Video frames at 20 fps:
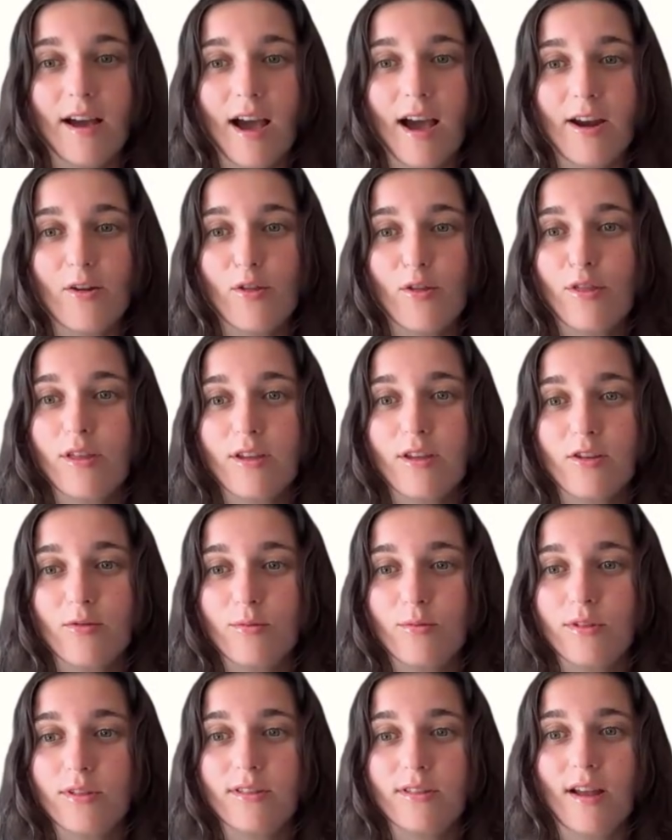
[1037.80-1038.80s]
Yeah, I don't
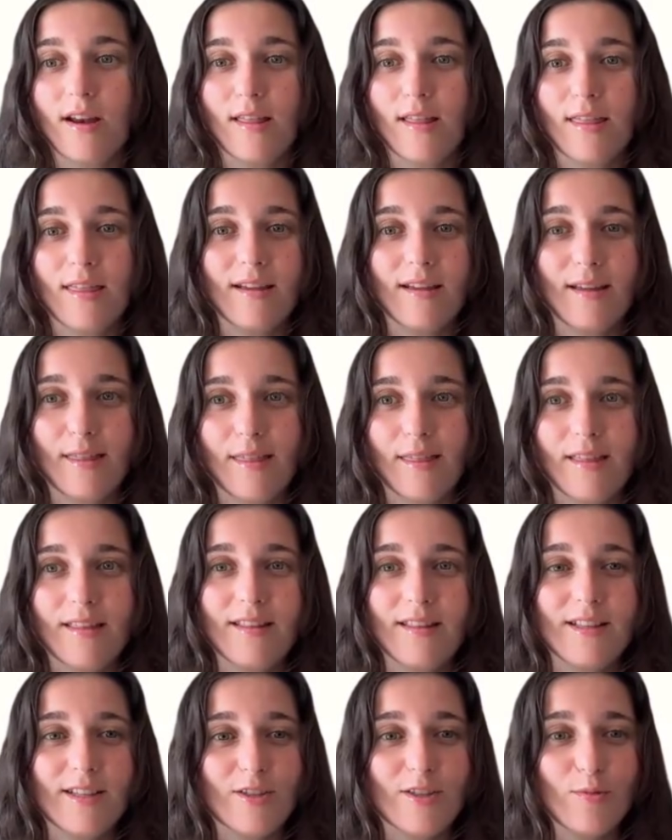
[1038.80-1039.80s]
think you missed anything. I
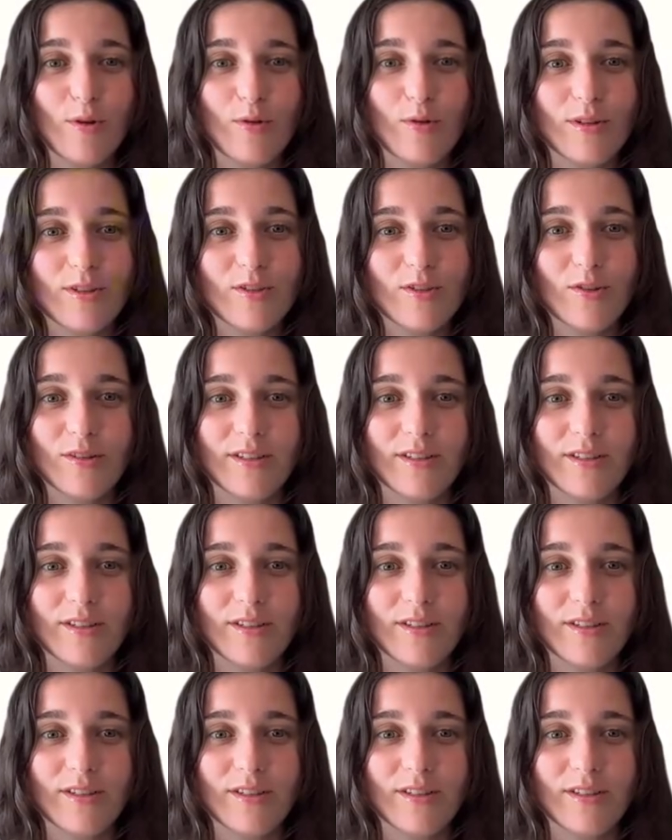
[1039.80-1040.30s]
think this is very